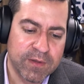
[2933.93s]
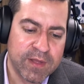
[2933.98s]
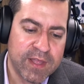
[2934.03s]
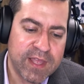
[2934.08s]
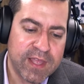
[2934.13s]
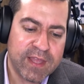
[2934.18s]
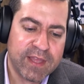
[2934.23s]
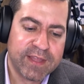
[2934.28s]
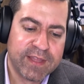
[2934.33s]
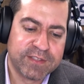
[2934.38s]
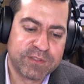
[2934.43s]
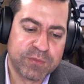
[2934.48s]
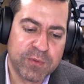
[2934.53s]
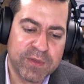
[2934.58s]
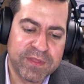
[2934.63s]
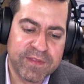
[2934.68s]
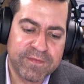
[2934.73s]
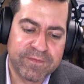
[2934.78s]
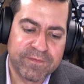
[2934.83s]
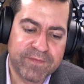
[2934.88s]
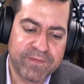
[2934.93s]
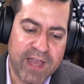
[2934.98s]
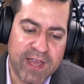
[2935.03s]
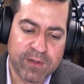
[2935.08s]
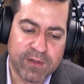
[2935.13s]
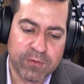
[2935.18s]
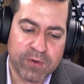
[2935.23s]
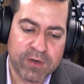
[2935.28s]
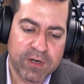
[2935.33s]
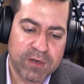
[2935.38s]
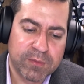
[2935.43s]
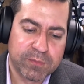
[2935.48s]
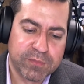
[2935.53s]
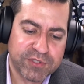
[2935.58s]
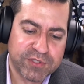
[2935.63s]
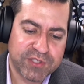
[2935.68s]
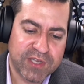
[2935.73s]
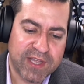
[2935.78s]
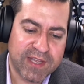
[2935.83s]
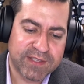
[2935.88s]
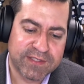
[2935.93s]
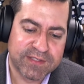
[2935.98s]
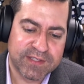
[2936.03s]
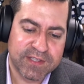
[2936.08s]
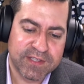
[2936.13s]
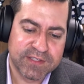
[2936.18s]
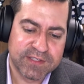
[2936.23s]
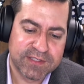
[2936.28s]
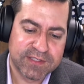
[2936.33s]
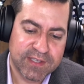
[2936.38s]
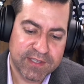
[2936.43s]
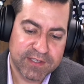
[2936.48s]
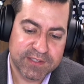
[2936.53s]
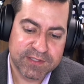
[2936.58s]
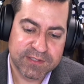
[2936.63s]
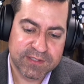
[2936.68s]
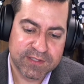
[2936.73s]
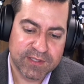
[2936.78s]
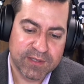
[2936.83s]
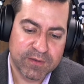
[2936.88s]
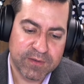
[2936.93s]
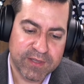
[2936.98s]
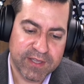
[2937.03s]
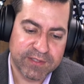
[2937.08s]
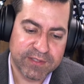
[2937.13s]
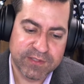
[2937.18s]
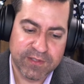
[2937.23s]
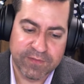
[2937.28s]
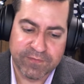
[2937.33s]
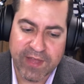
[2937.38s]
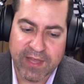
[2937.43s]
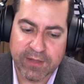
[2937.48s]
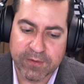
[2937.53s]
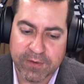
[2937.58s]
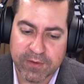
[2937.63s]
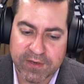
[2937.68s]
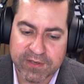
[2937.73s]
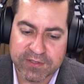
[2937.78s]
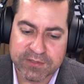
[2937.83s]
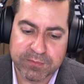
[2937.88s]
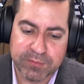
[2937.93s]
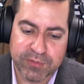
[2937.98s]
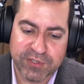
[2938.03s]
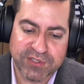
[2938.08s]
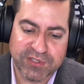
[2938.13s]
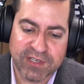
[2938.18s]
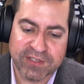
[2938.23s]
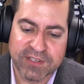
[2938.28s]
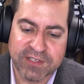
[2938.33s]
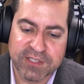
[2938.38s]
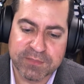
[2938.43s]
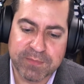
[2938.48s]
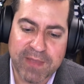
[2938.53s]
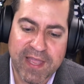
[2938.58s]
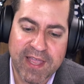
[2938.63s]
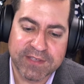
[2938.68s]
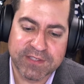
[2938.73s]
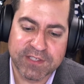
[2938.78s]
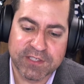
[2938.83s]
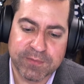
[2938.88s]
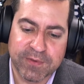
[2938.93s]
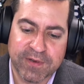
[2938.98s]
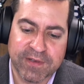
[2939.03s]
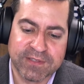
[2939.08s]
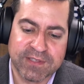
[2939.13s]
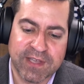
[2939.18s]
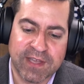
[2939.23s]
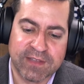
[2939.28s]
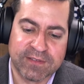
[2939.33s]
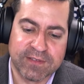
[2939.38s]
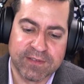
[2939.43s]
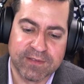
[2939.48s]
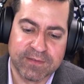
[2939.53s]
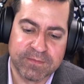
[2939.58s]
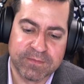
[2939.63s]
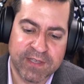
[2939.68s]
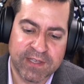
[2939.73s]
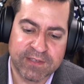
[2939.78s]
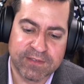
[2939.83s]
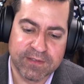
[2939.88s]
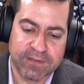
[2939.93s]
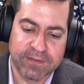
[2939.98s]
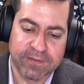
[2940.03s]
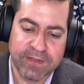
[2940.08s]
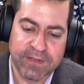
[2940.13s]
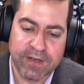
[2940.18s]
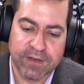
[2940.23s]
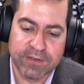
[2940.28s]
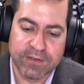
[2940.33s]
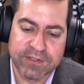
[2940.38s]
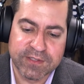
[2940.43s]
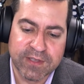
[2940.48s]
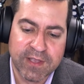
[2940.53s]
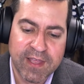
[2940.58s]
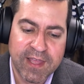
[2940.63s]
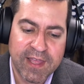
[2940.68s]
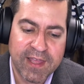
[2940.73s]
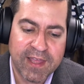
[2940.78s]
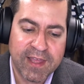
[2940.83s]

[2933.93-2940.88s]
So it's when the follower projects his, his, okay. So the follower is projecting his past experience onto, onto the leaders.